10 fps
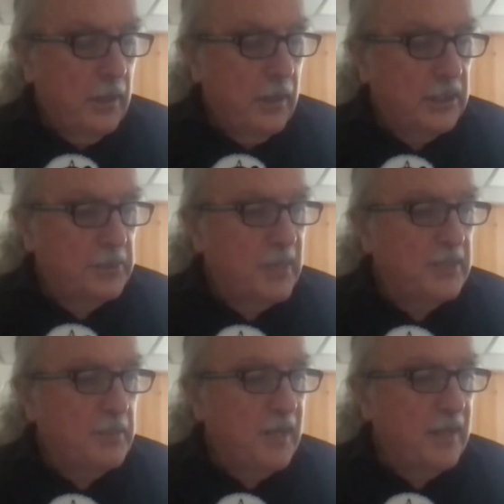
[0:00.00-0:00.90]

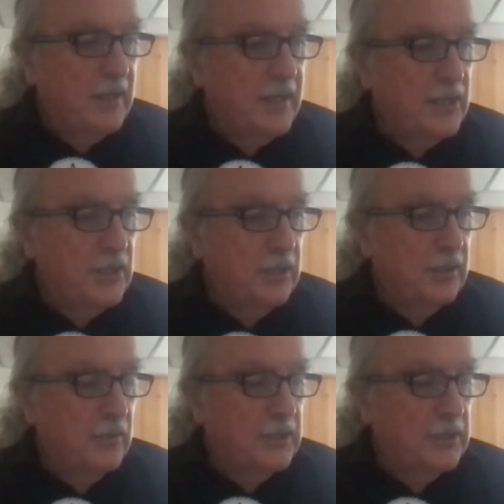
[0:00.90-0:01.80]
express my intention,
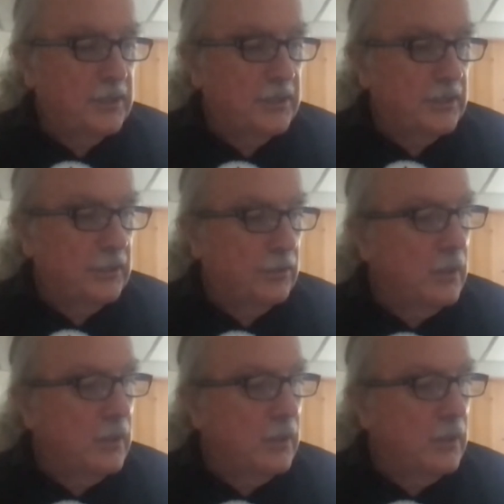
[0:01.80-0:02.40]
which is to